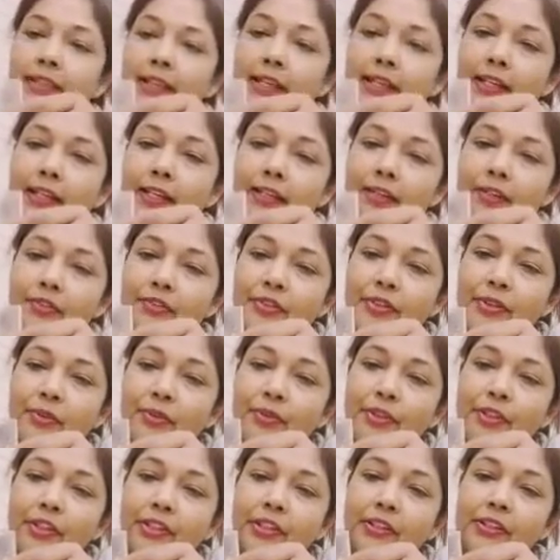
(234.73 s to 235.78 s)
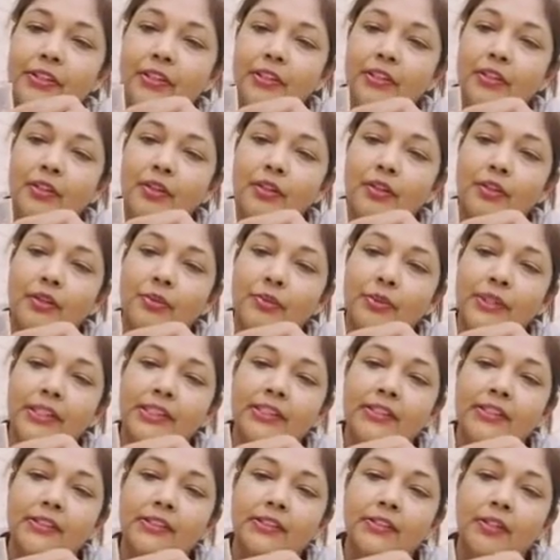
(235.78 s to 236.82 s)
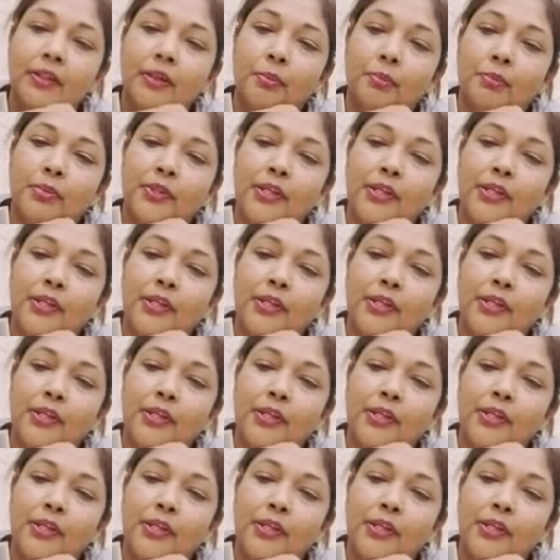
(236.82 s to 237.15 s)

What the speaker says: Okay, 3/4, not all the way to the top.